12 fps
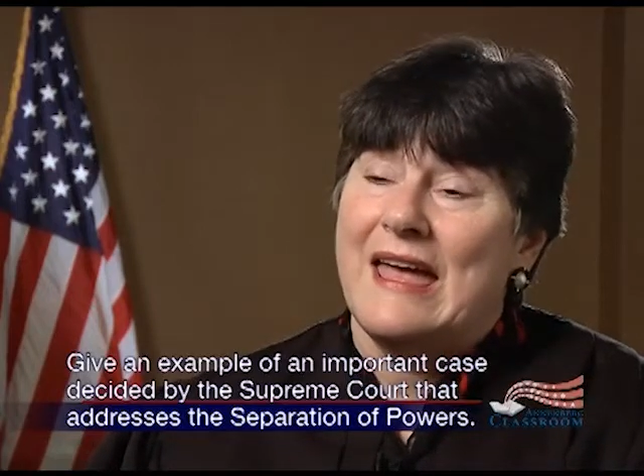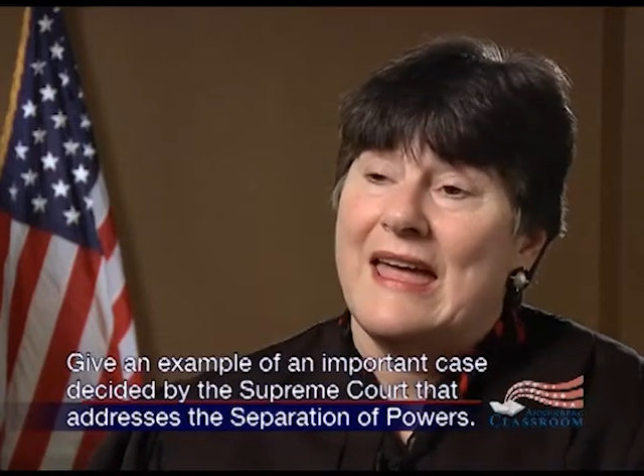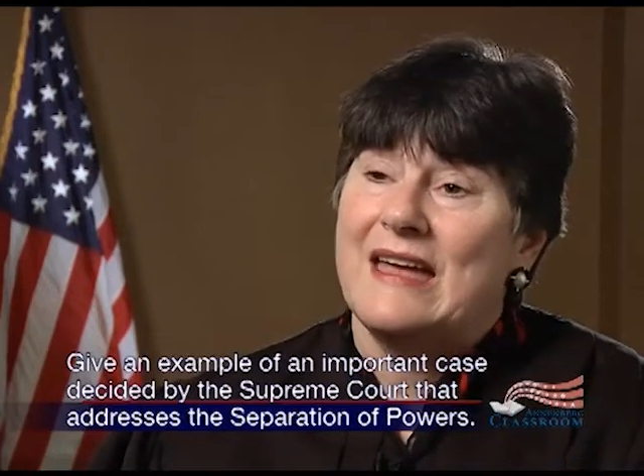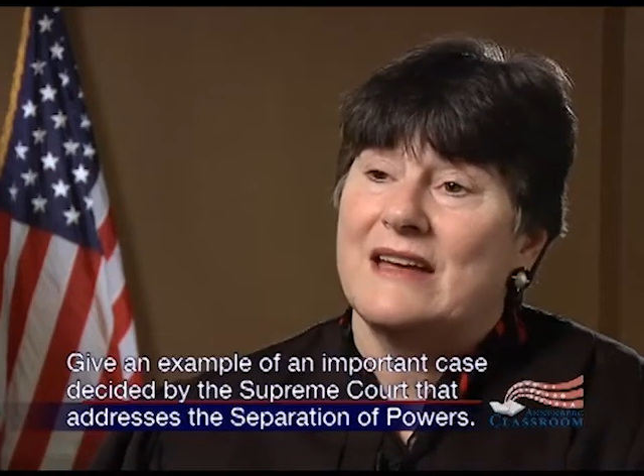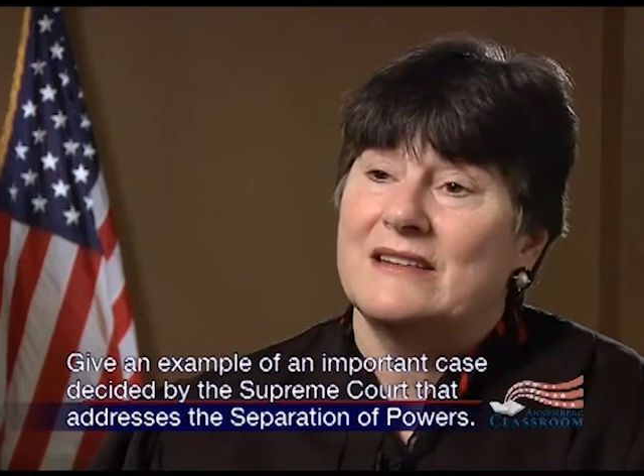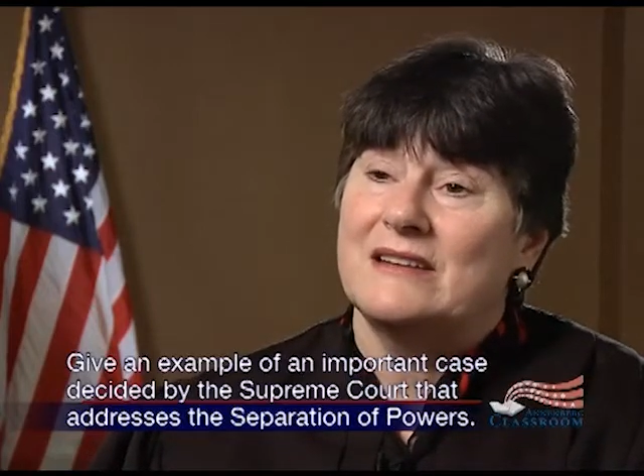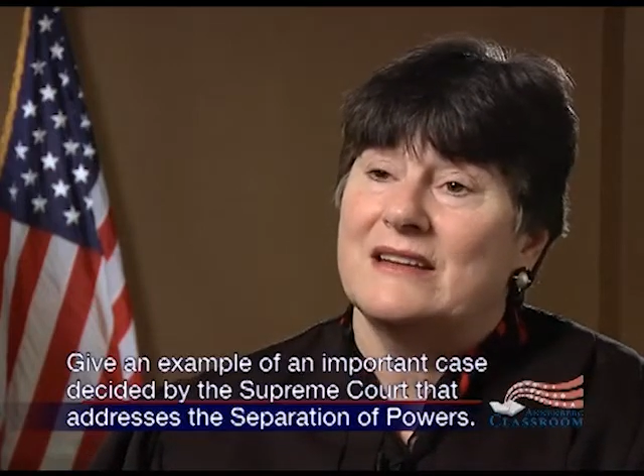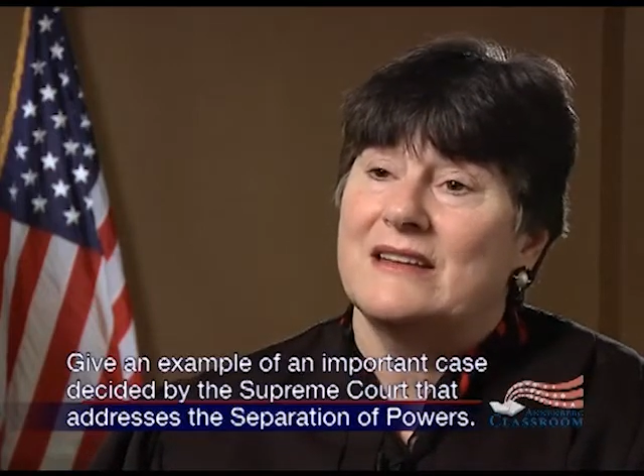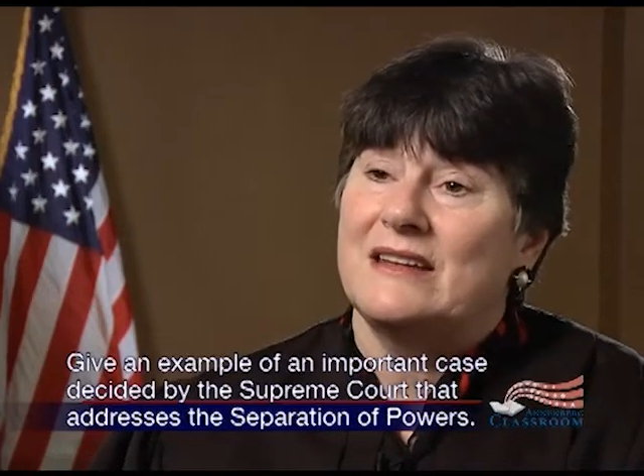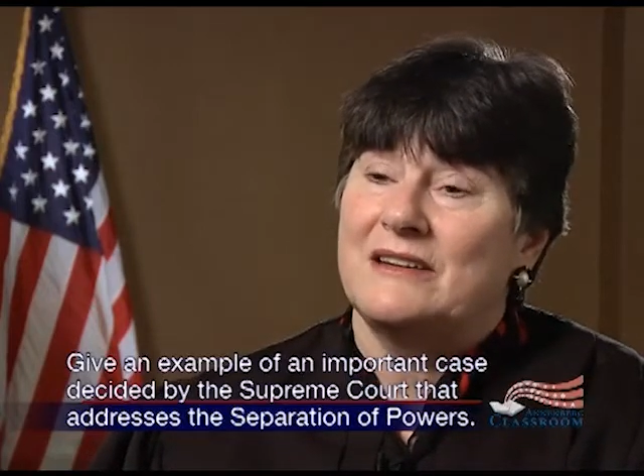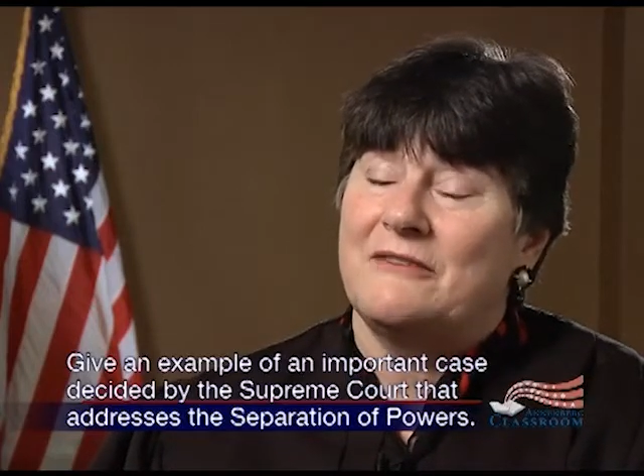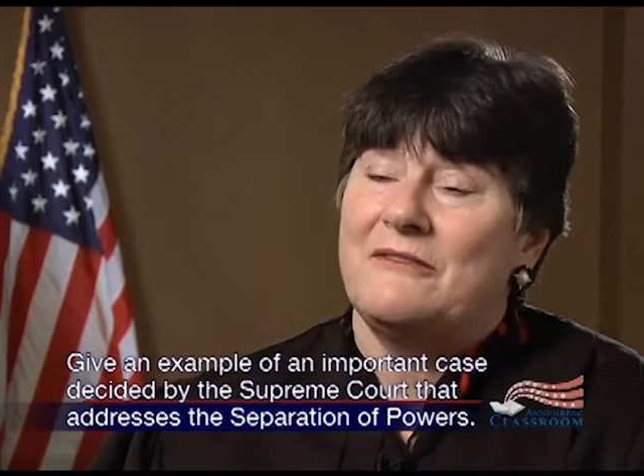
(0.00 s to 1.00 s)
and
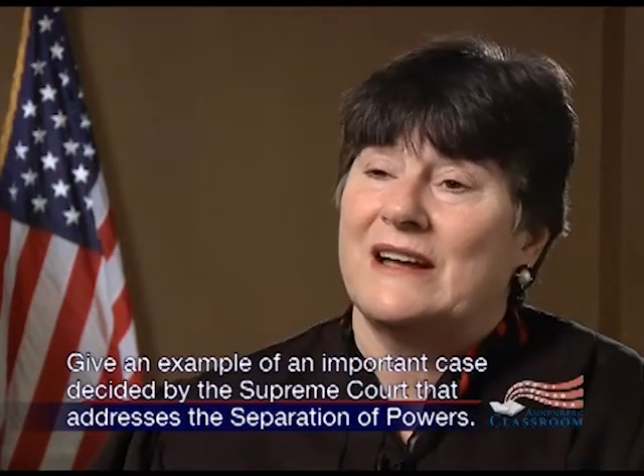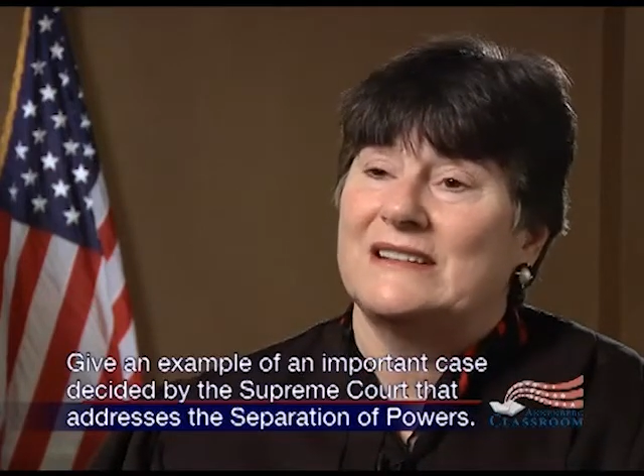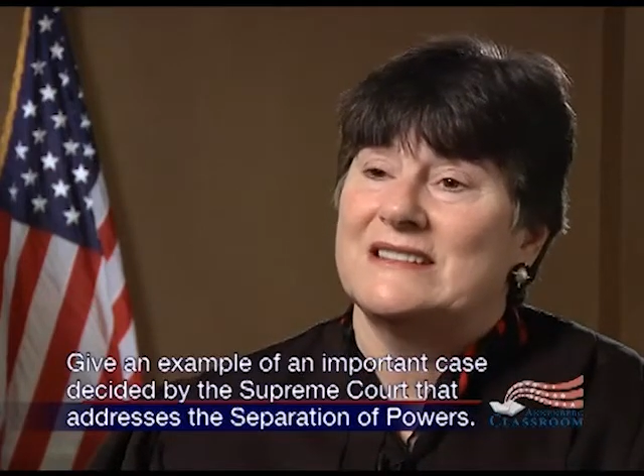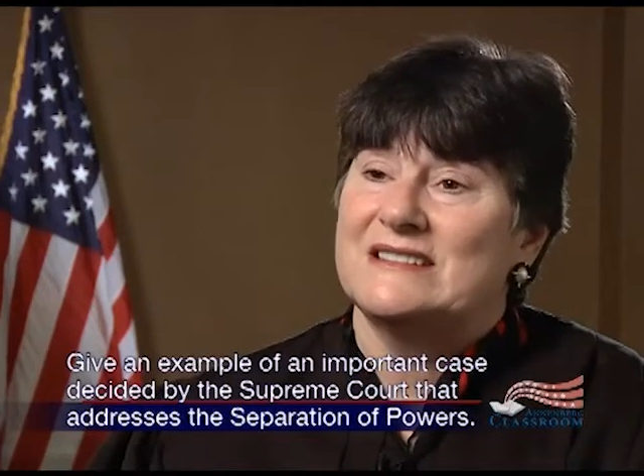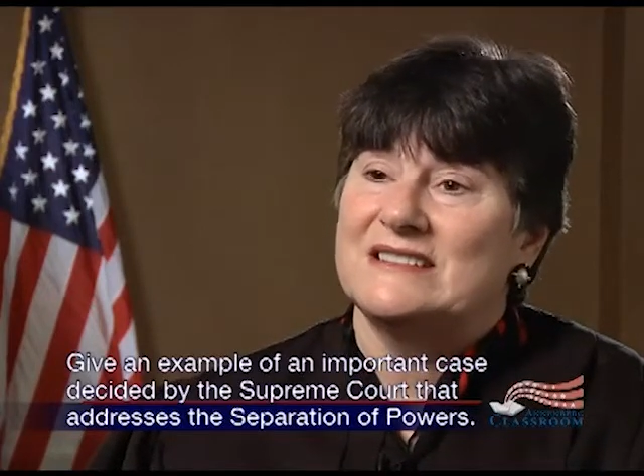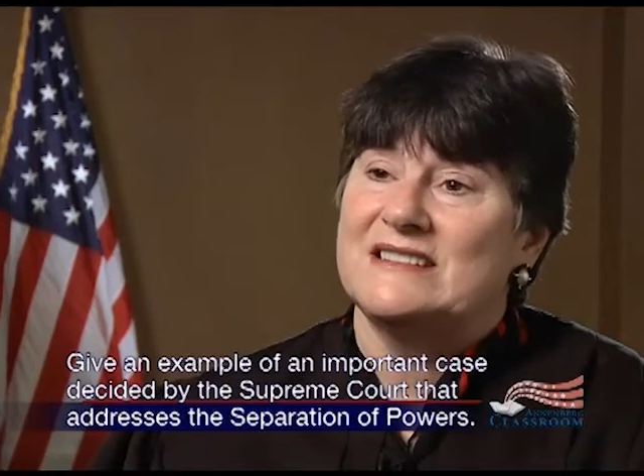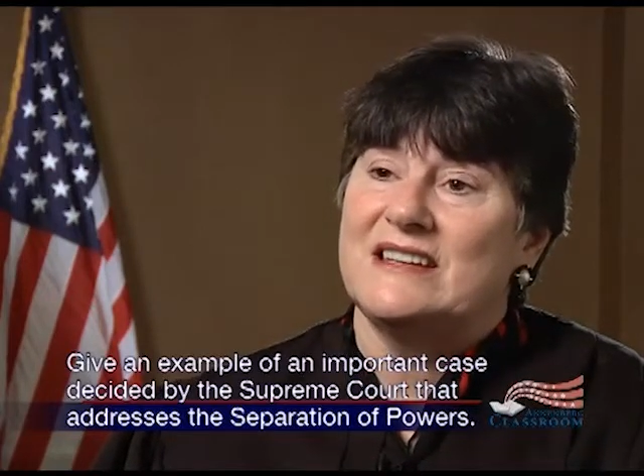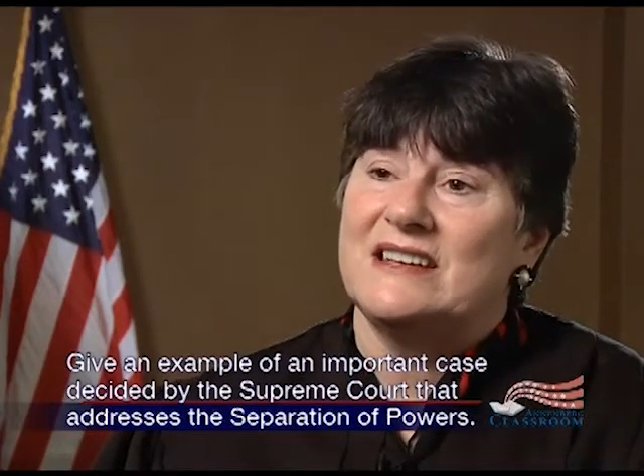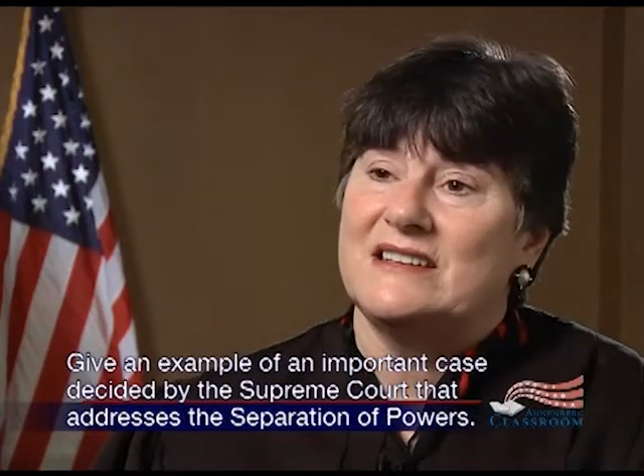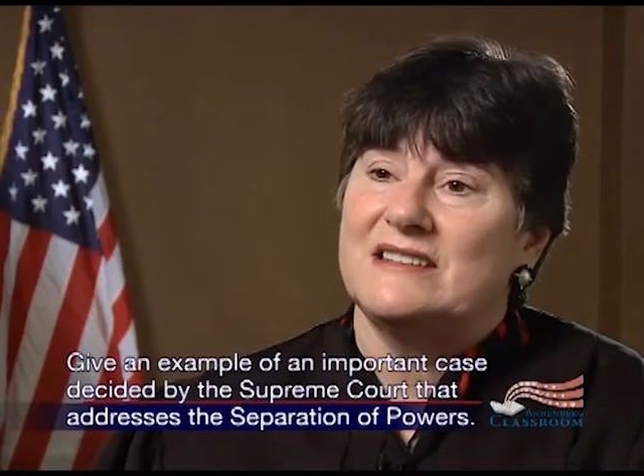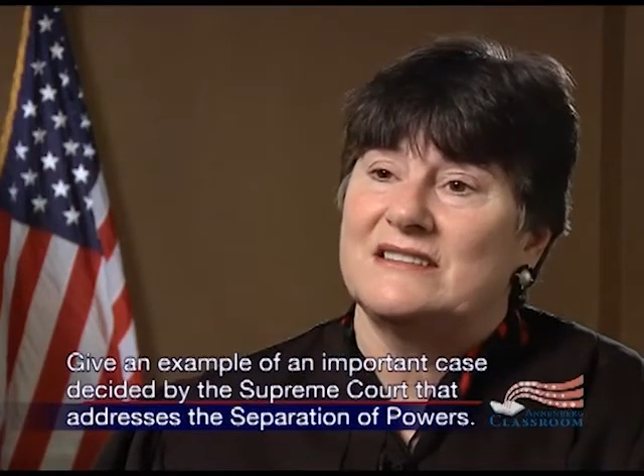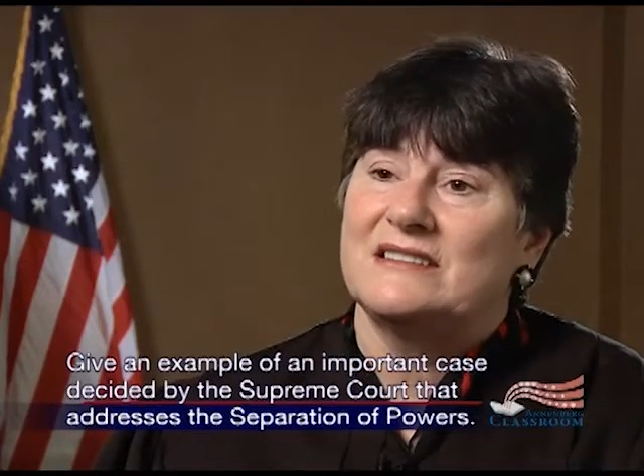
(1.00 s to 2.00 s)
in effect
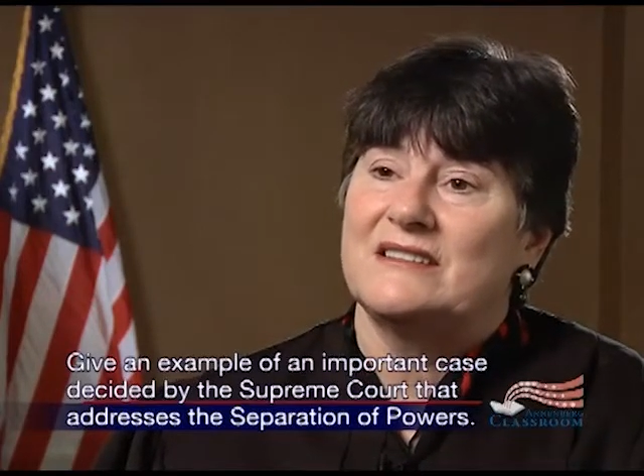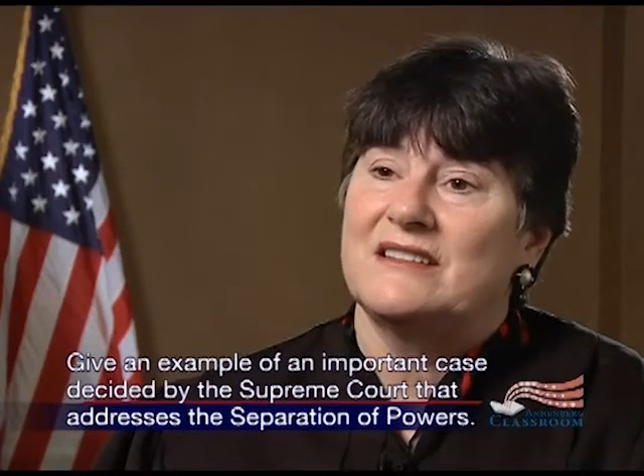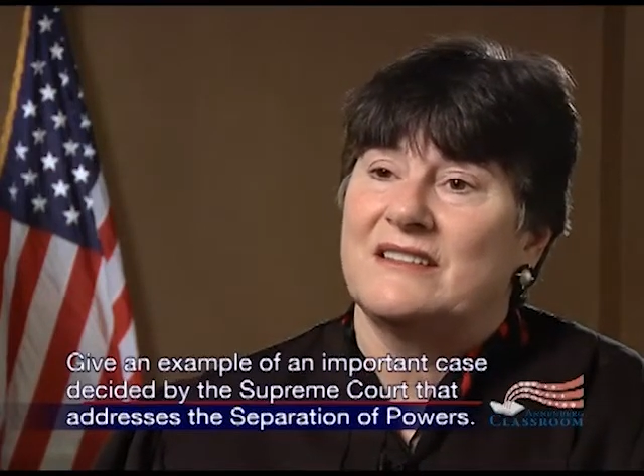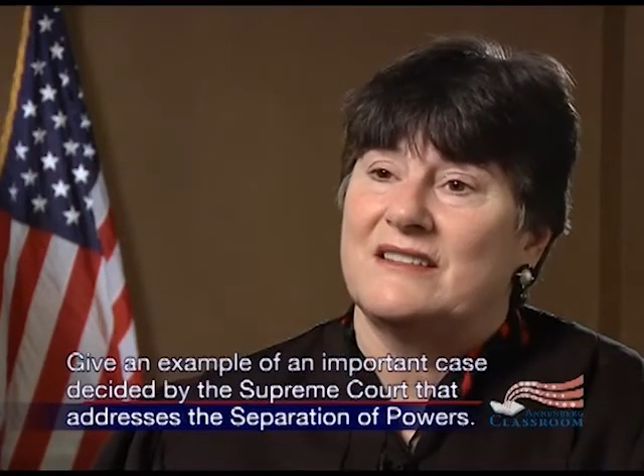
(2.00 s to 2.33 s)
seized